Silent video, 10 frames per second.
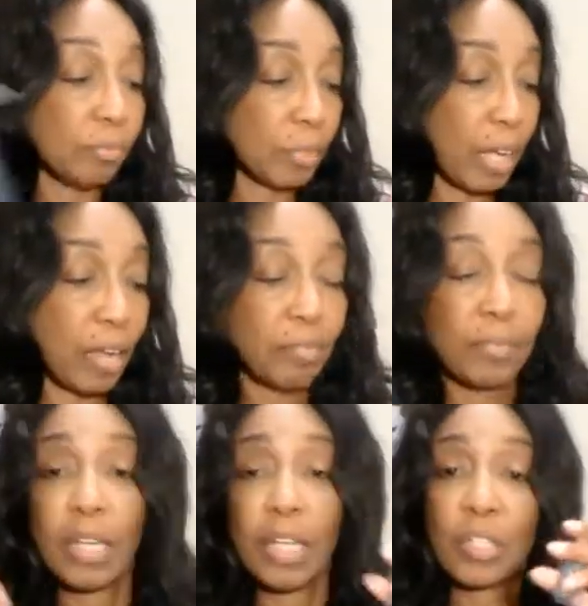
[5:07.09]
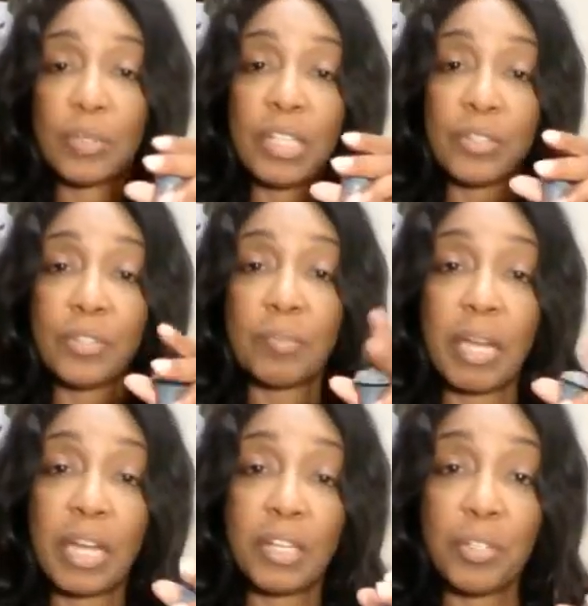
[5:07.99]
Okay, so these are some
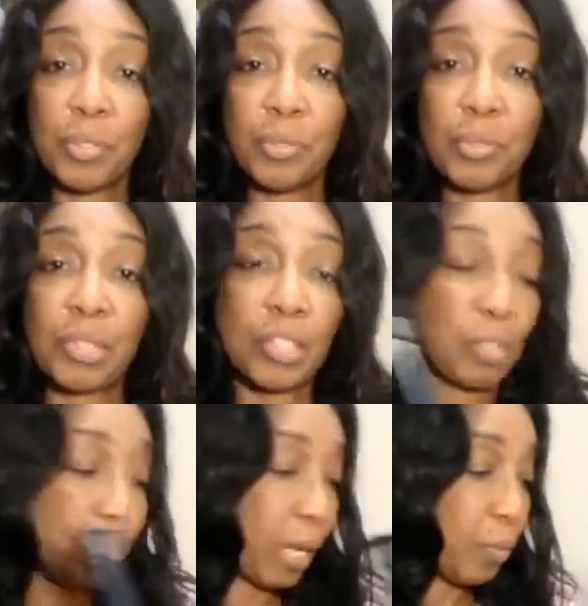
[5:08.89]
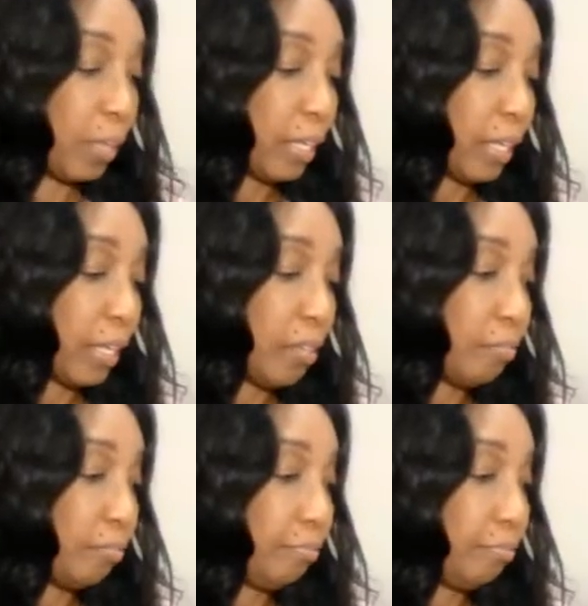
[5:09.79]
handy tools that you might want to get.